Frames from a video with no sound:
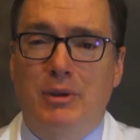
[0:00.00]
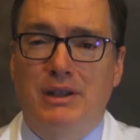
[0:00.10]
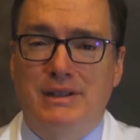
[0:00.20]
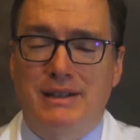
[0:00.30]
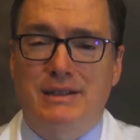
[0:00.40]
is
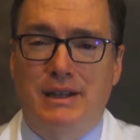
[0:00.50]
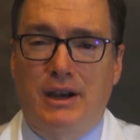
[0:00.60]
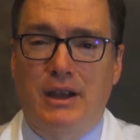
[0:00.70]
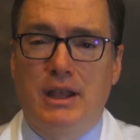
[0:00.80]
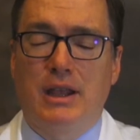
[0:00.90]

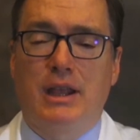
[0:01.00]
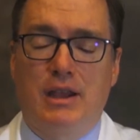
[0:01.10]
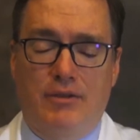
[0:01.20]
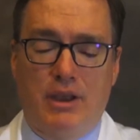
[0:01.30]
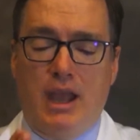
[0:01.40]
necessary.
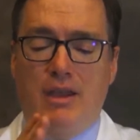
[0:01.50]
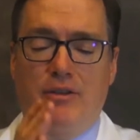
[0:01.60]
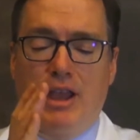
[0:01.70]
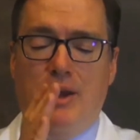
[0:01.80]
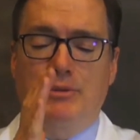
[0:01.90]
If the
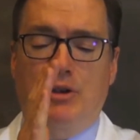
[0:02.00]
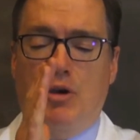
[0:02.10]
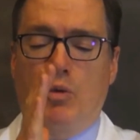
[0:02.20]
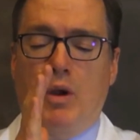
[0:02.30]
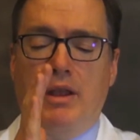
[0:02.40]
AVMs go
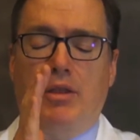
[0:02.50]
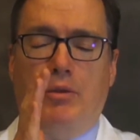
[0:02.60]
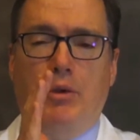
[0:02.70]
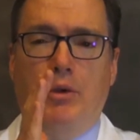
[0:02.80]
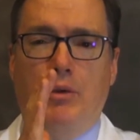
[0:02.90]
right
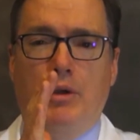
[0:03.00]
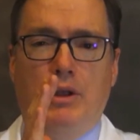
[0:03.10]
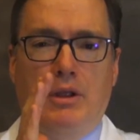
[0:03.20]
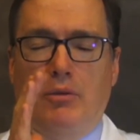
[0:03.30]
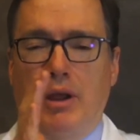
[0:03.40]
through
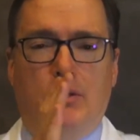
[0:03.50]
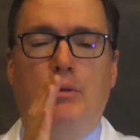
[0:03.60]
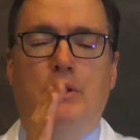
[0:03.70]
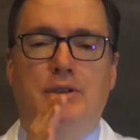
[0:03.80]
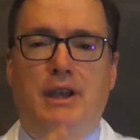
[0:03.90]

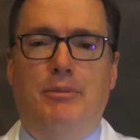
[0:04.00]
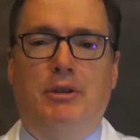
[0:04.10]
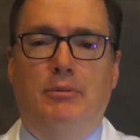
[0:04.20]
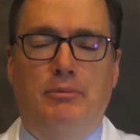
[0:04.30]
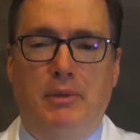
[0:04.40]
the
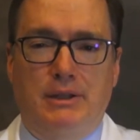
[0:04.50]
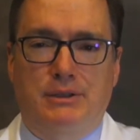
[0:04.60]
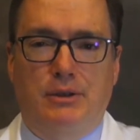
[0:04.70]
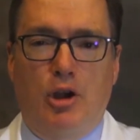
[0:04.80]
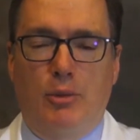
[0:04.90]
septum,
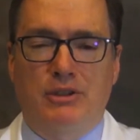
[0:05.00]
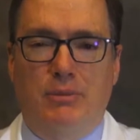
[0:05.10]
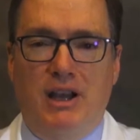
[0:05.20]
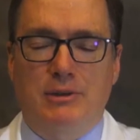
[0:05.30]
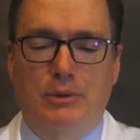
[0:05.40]
it's almost
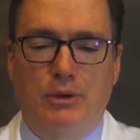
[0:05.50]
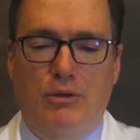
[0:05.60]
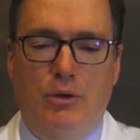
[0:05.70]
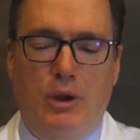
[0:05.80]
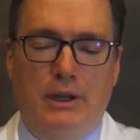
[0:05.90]
impossible to
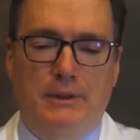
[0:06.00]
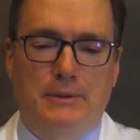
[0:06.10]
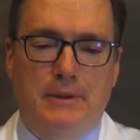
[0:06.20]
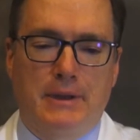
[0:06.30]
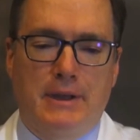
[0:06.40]
avoid it.
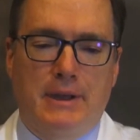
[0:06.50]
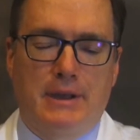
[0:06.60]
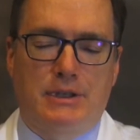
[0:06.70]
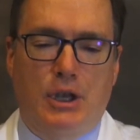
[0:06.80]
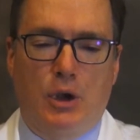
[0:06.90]

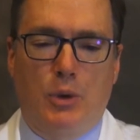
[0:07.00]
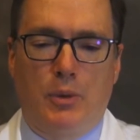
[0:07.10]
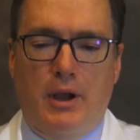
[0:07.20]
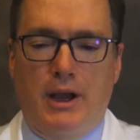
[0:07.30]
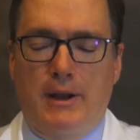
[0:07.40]
So
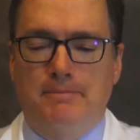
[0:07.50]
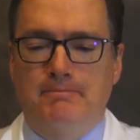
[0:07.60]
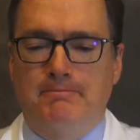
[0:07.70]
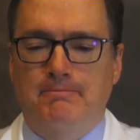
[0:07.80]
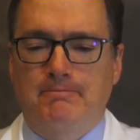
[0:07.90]

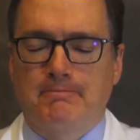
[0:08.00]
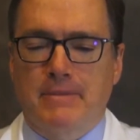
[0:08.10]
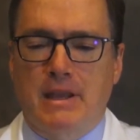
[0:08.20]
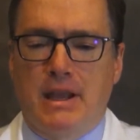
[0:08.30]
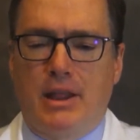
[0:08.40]

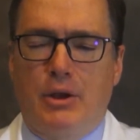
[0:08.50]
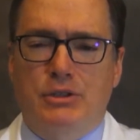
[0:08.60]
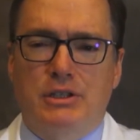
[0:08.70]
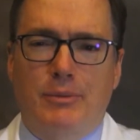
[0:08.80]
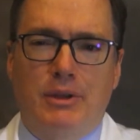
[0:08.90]
those are
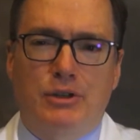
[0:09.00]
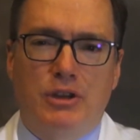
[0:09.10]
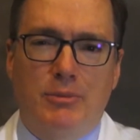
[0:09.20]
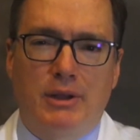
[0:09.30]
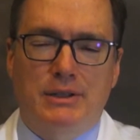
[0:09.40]
some of the
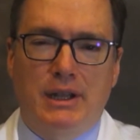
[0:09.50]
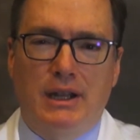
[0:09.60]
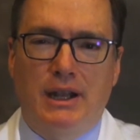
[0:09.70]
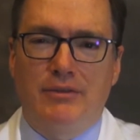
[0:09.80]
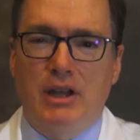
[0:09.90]
treatments that
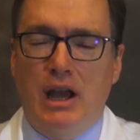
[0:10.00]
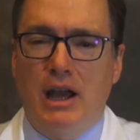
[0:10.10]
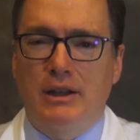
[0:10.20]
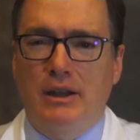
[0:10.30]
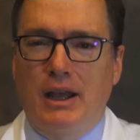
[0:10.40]
I've
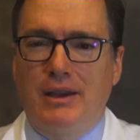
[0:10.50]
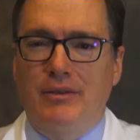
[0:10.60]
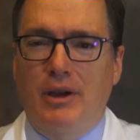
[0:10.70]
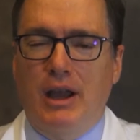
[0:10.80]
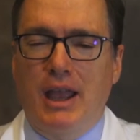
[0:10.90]
done.
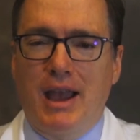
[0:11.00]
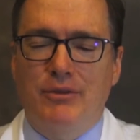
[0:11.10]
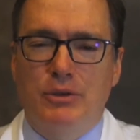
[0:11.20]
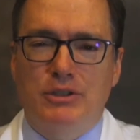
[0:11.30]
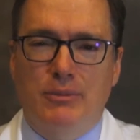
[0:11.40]
I have
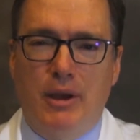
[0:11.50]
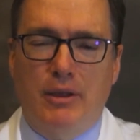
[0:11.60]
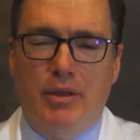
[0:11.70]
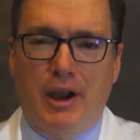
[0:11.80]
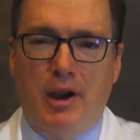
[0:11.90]
used some other
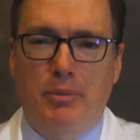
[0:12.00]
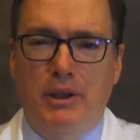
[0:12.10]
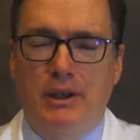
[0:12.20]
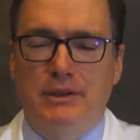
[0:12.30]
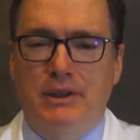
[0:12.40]

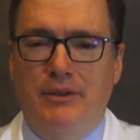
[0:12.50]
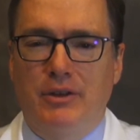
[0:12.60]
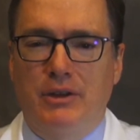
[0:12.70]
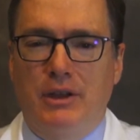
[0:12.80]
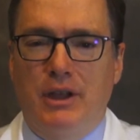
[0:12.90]
therapies.
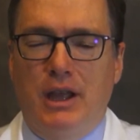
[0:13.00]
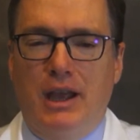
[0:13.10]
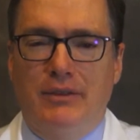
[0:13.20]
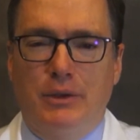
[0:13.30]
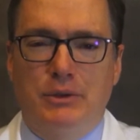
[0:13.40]

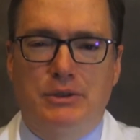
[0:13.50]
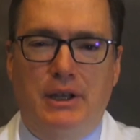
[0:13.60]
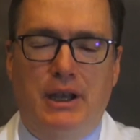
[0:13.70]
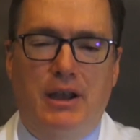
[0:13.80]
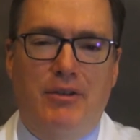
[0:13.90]
I've used
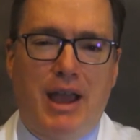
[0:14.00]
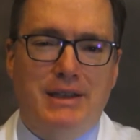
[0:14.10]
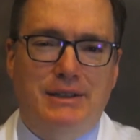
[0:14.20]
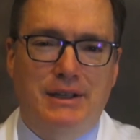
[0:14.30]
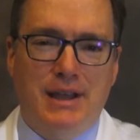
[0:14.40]

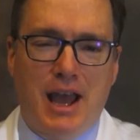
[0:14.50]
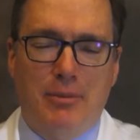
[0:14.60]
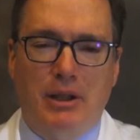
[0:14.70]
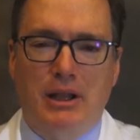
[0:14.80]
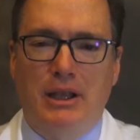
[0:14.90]
Avastin
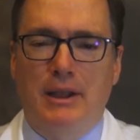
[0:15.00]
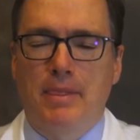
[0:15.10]
topically.